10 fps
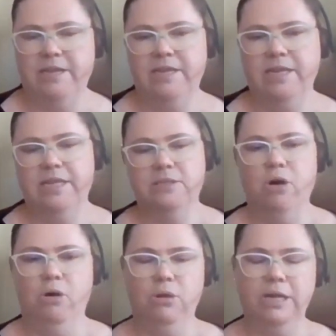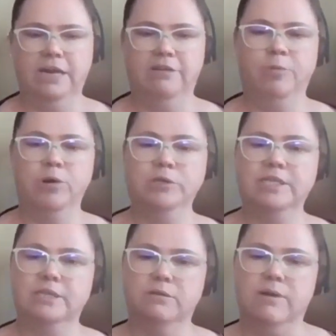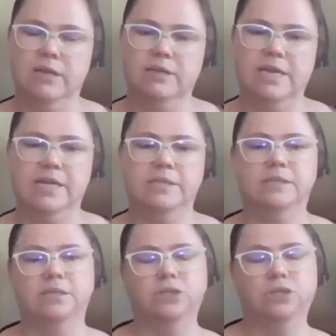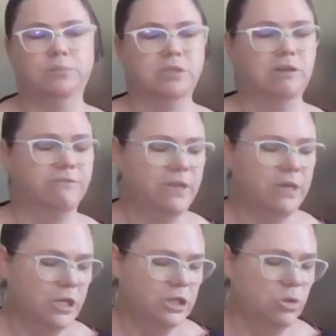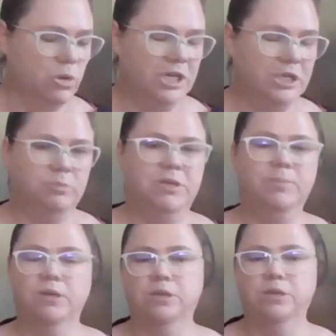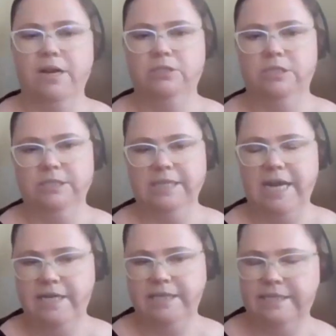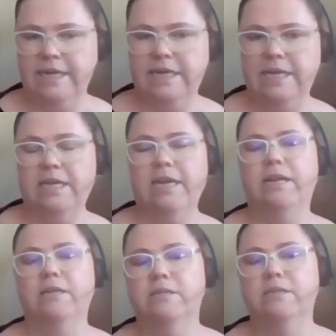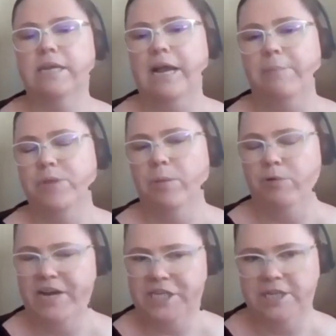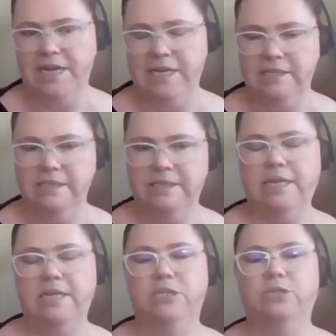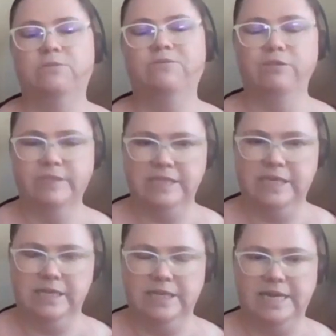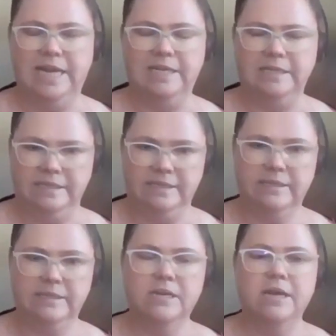And then there's a whole kind of process around that in terms of talking to people on the ground to design a study and operationalizing the study, overseeing the analysis,